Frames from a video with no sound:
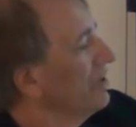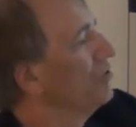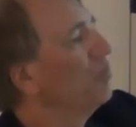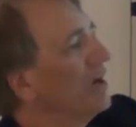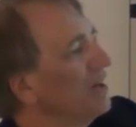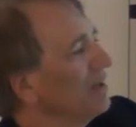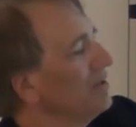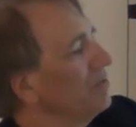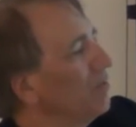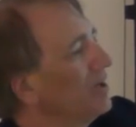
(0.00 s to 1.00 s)
You want to
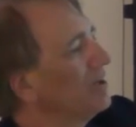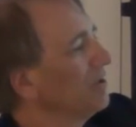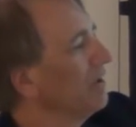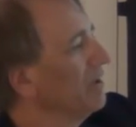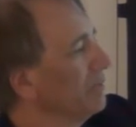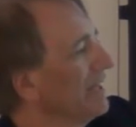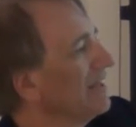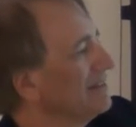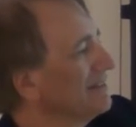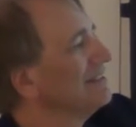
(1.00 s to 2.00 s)
you want to
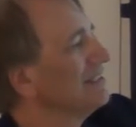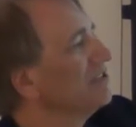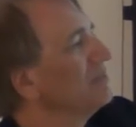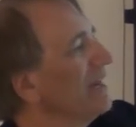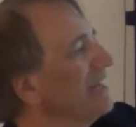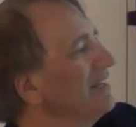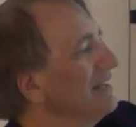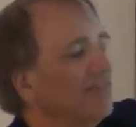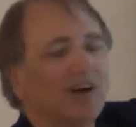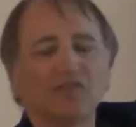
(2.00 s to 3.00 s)
get decision making
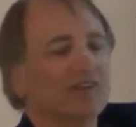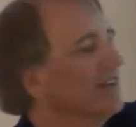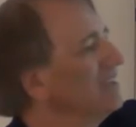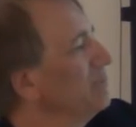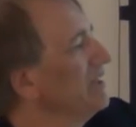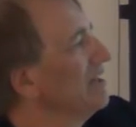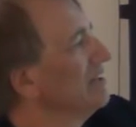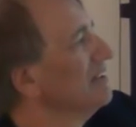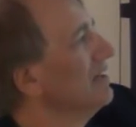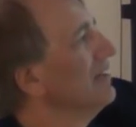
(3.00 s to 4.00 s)
involved in this
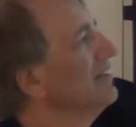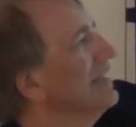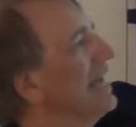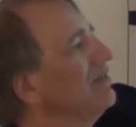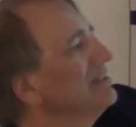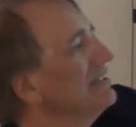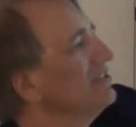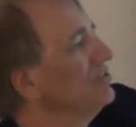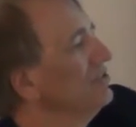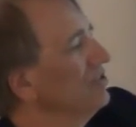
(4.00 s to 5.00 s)
because the
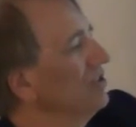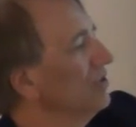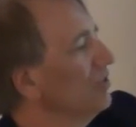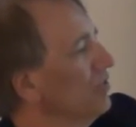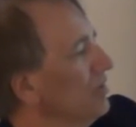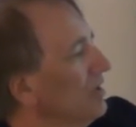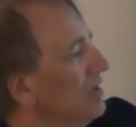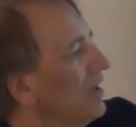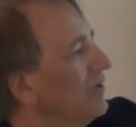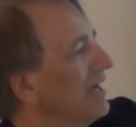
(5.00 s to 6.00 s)
analysis you do,
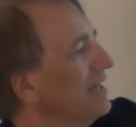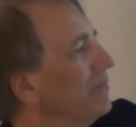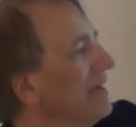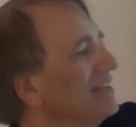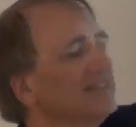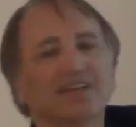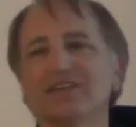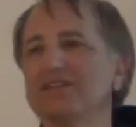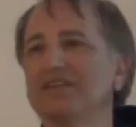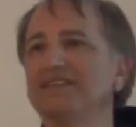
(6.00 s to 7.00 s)
okay, depends
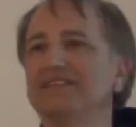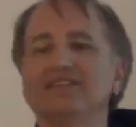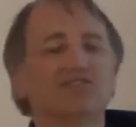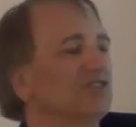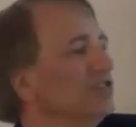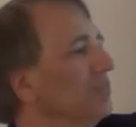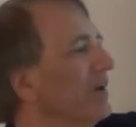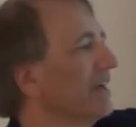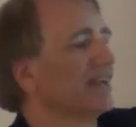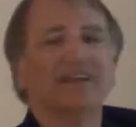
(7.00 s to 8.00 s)
on the decisions you
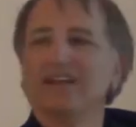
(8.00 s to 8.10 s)
make.